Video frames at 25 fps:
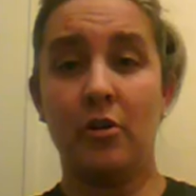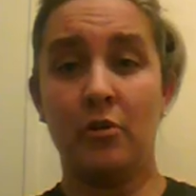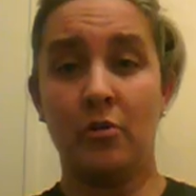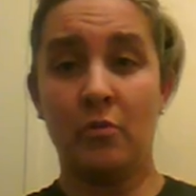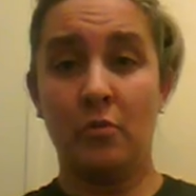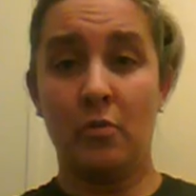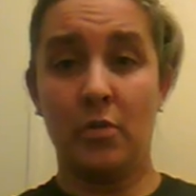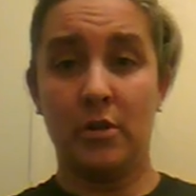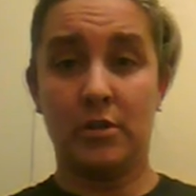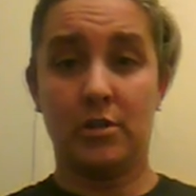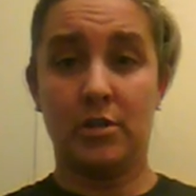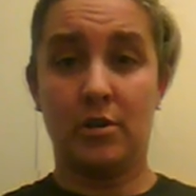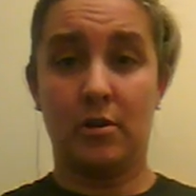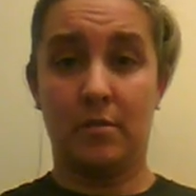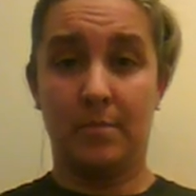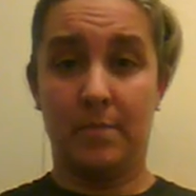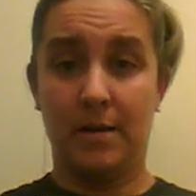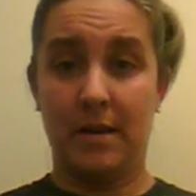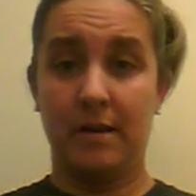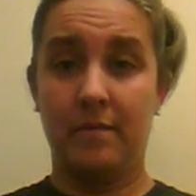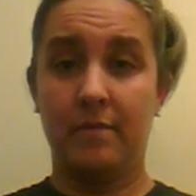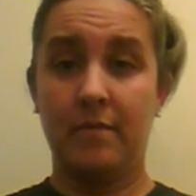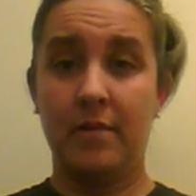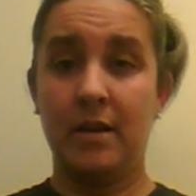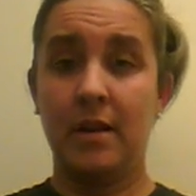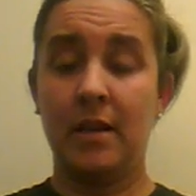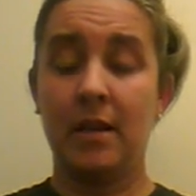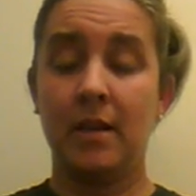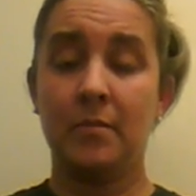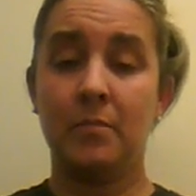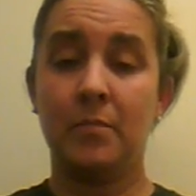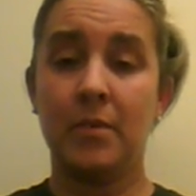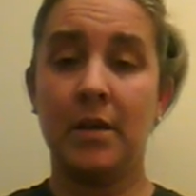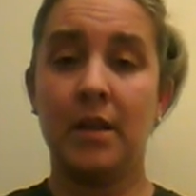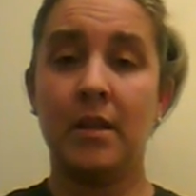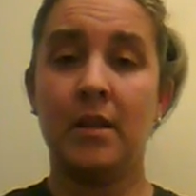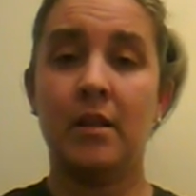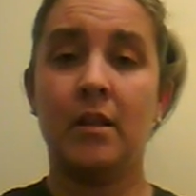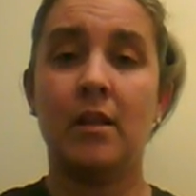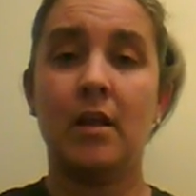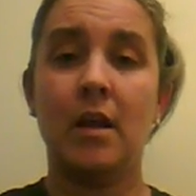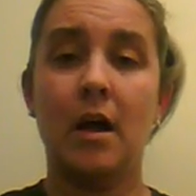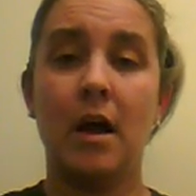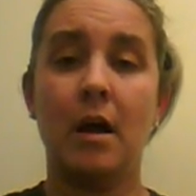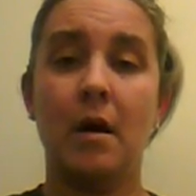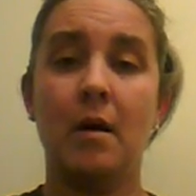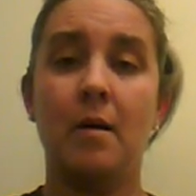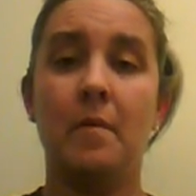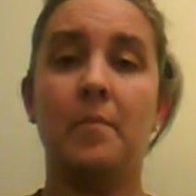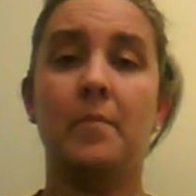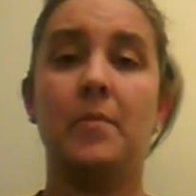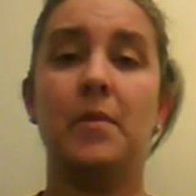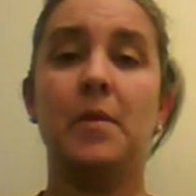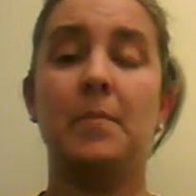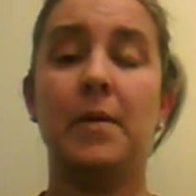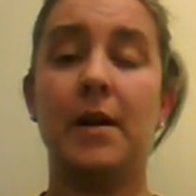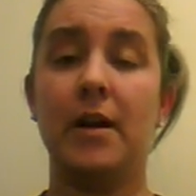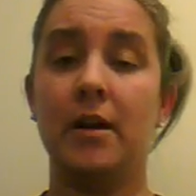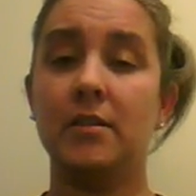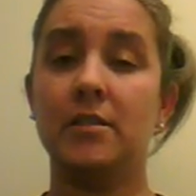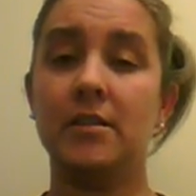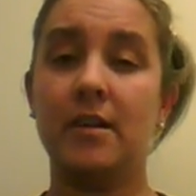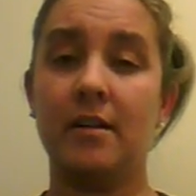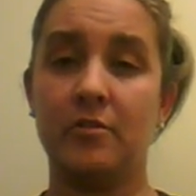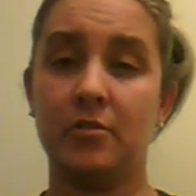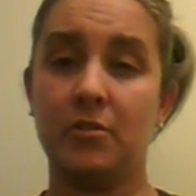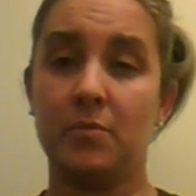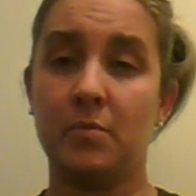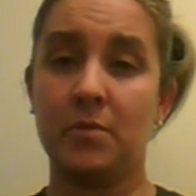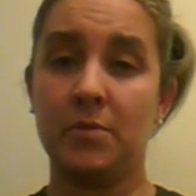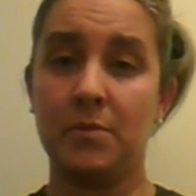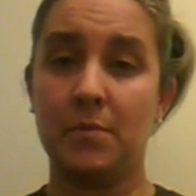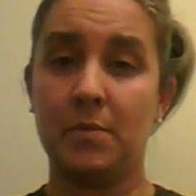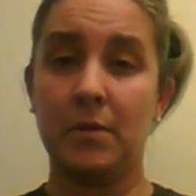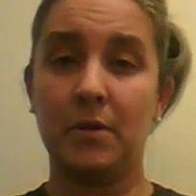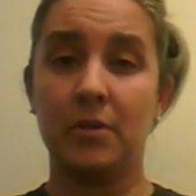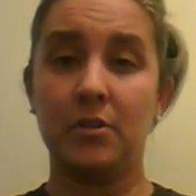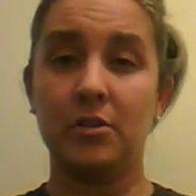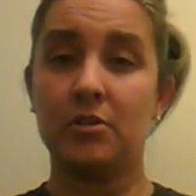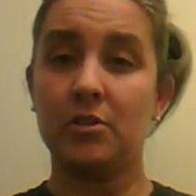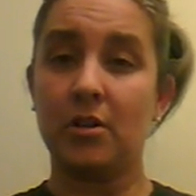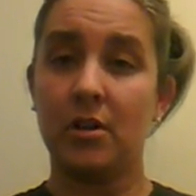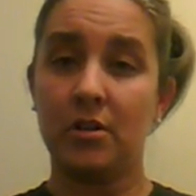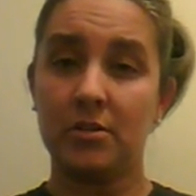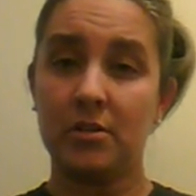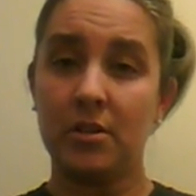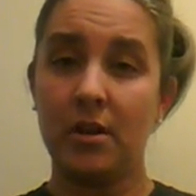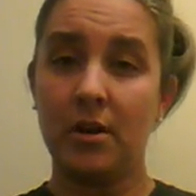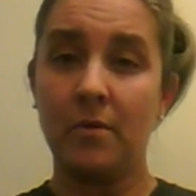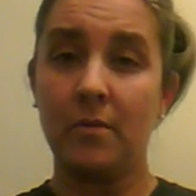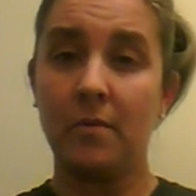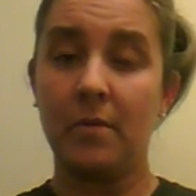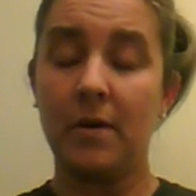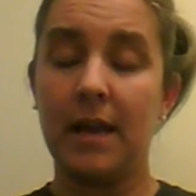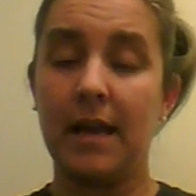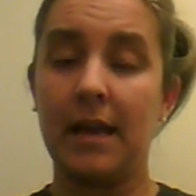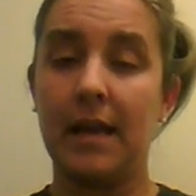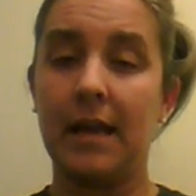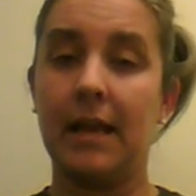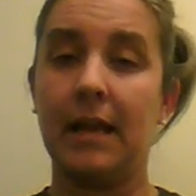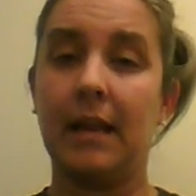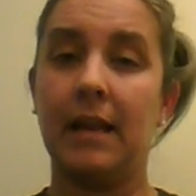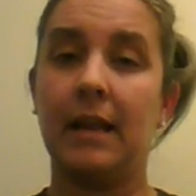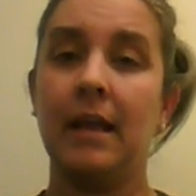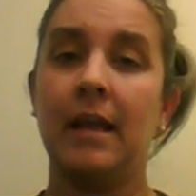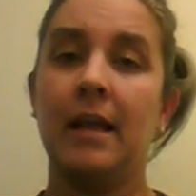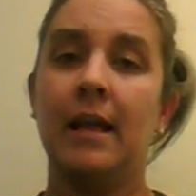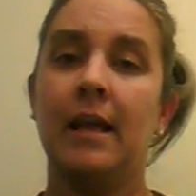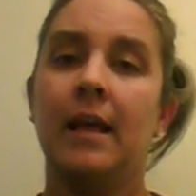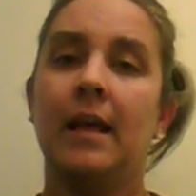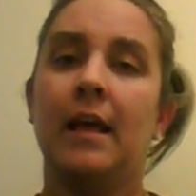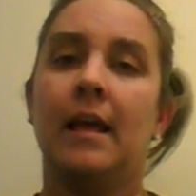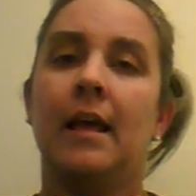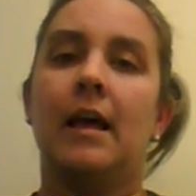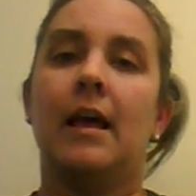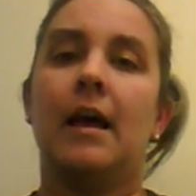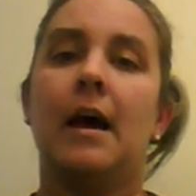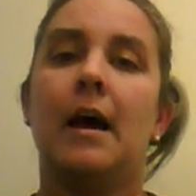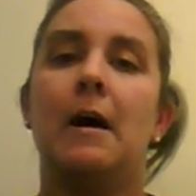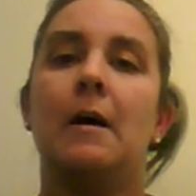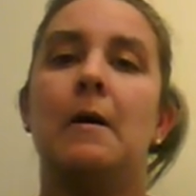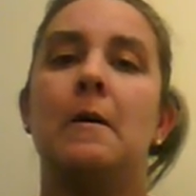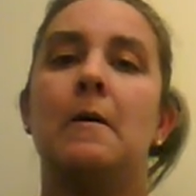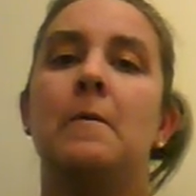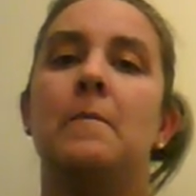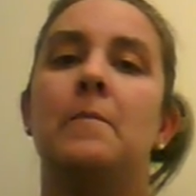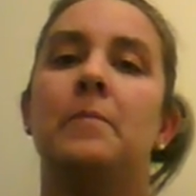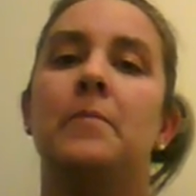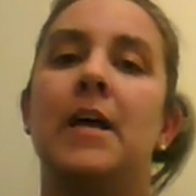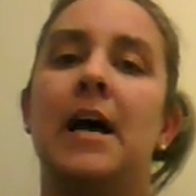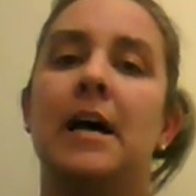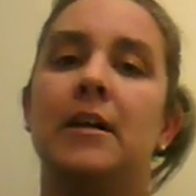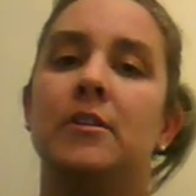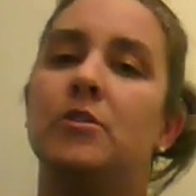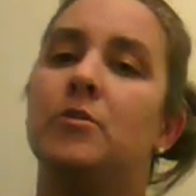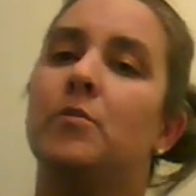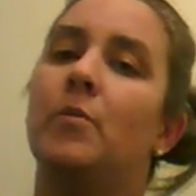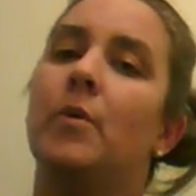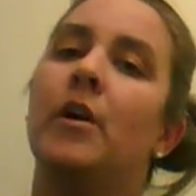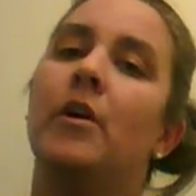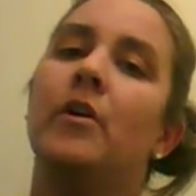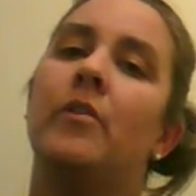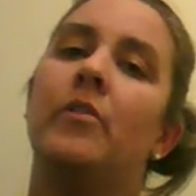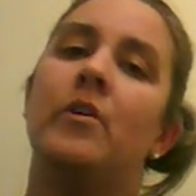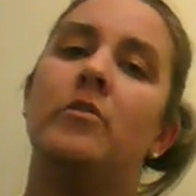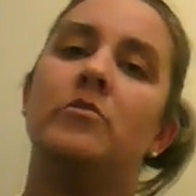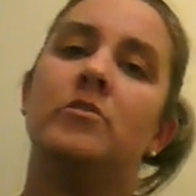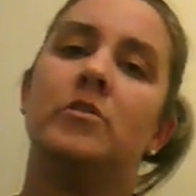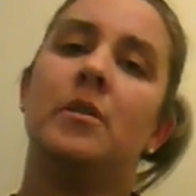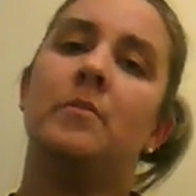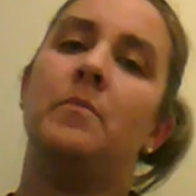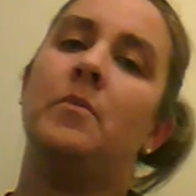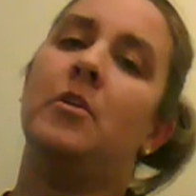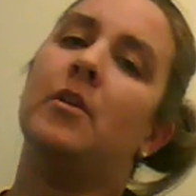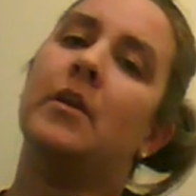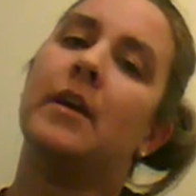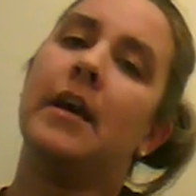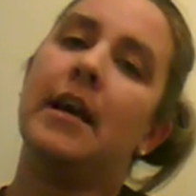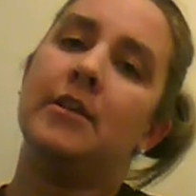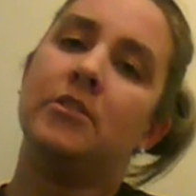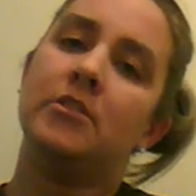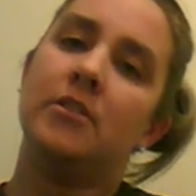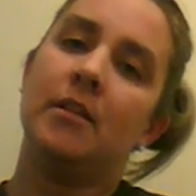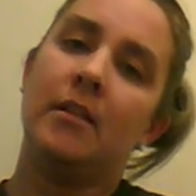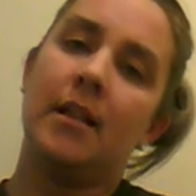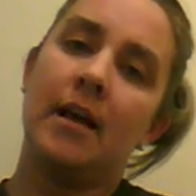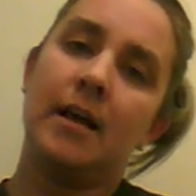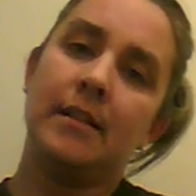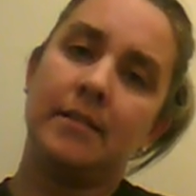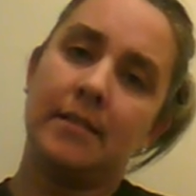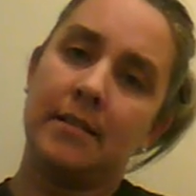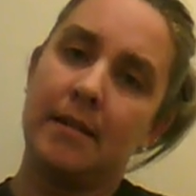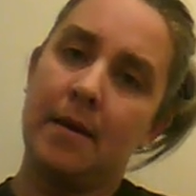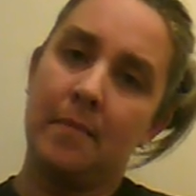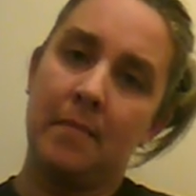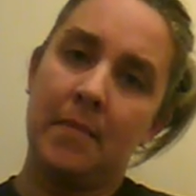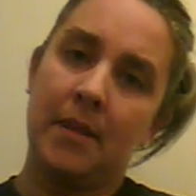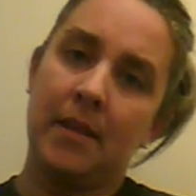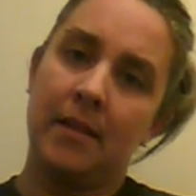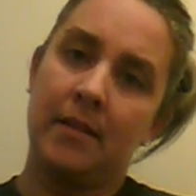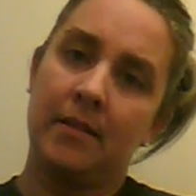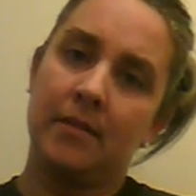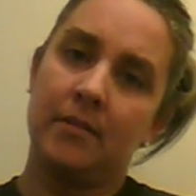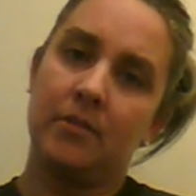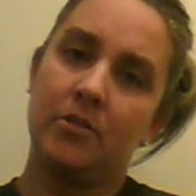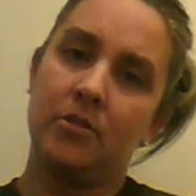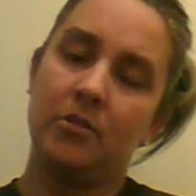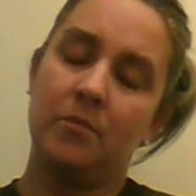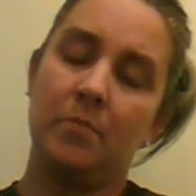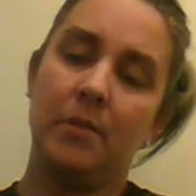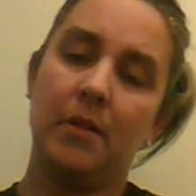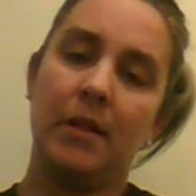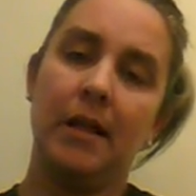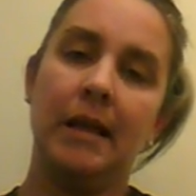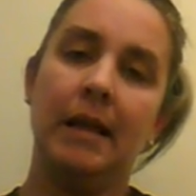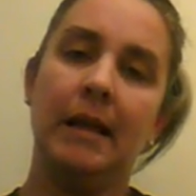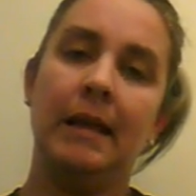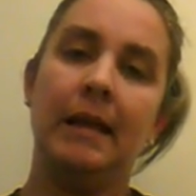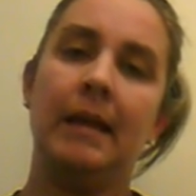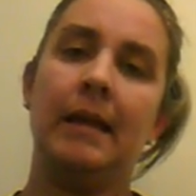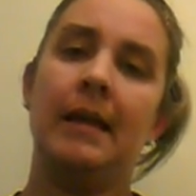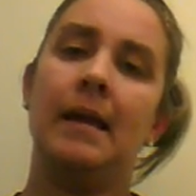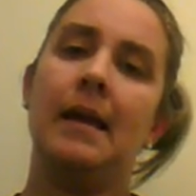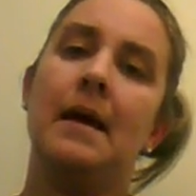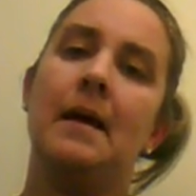the ones that are benefiting, but the parents have responsibilities also, and that's where those communication lines come into play.